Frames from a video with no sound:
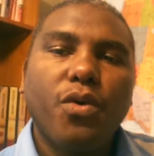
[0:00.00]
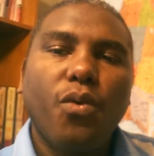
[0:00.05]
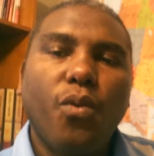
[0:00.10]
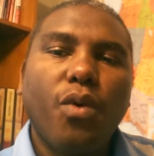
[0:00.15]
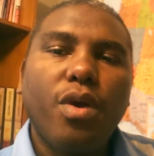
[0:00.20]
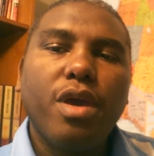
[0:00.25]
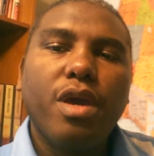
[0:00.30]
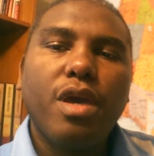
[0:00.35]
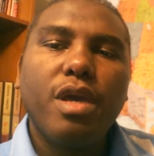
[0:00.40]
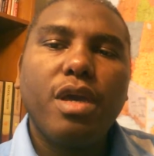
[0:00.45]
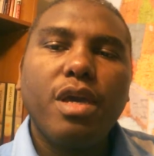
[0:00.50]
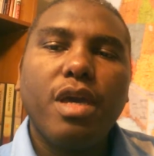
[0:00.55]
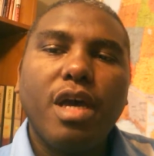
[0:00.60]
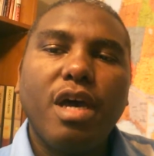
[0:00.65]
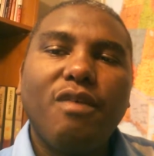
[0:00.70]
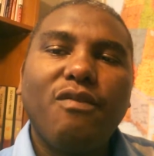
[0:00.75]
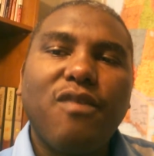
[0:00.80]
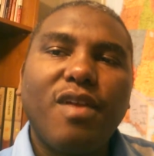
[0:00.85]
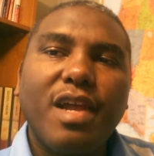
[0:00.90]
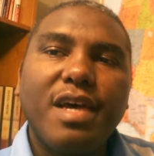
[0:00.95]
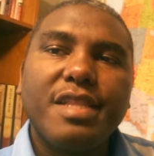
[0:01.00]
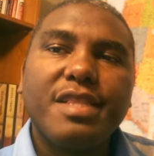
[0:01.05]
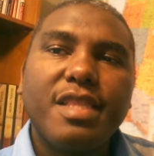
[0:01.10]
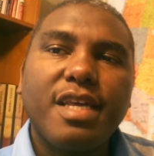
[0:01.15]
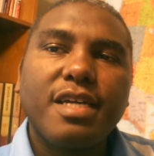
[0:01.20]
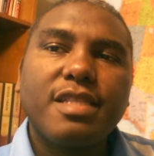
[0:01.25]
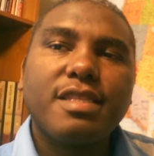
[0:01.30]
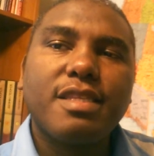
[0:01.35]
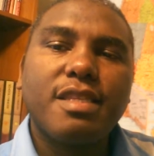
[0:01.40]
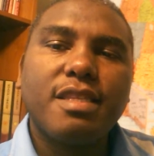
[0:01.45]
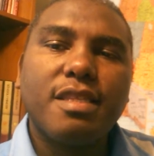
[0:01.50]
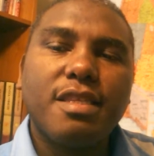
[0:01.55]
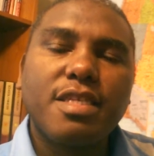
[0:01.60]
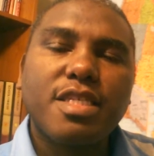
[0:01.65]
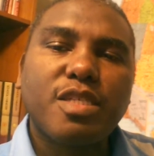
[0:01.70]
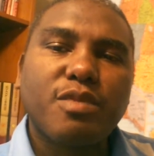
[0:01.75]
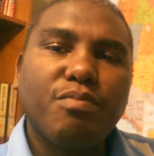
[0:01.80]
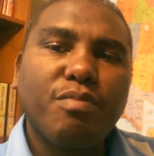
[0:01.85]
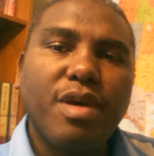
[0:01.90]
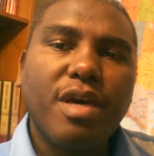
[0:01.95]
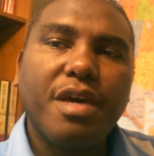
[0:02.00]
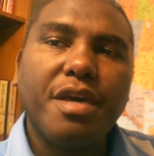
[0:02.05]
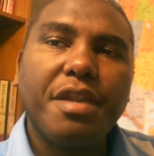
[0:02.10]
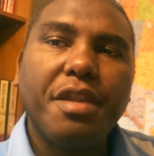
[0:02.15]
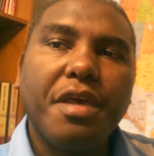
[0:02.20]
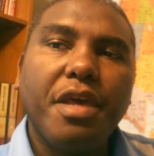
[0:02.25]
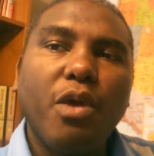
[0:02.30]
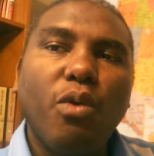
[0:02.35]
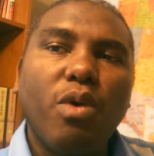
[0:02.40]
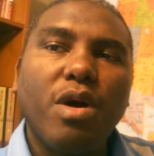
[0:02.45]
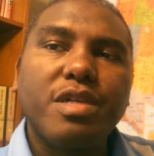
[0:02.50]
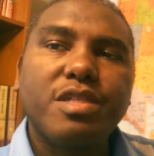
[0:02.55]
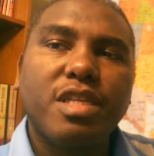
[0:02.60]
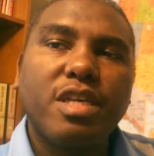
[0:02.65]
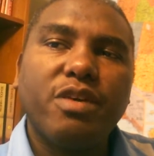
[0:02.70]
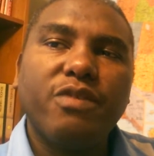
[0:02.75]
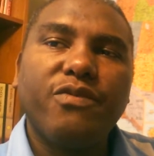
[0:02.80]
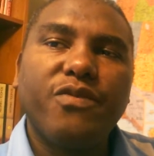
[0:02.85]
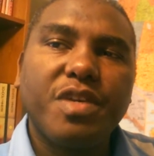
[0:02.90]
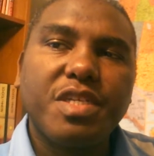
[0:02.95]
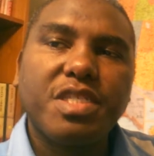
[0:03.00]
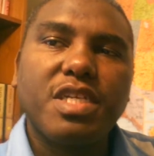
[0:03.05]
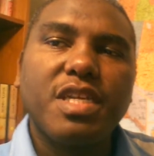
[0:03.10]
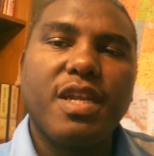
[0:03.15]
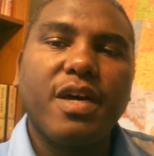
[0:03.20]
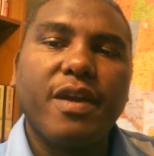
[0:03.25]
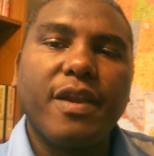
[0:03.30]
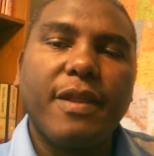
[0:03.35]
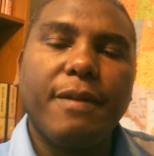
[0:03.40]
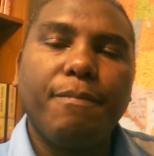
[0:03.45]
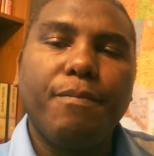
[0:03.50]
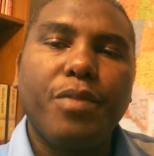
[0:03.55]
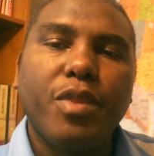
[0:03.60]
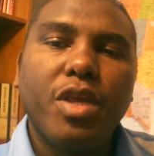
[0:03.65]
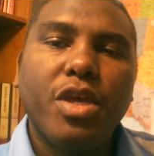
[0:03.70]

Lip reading: We have learned that this man, he was a visionary.